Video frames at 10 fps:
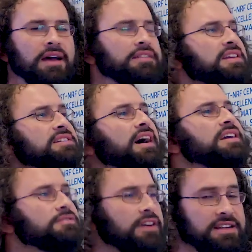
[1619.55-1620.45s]
And these
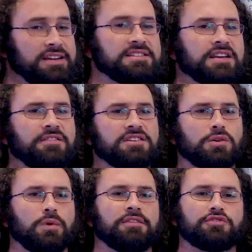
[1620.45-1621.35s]
kinds of ideas give
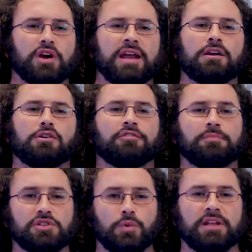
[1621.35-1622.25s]
us a way of trading
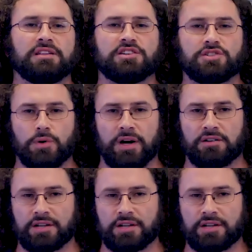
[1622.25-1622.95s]
off between these two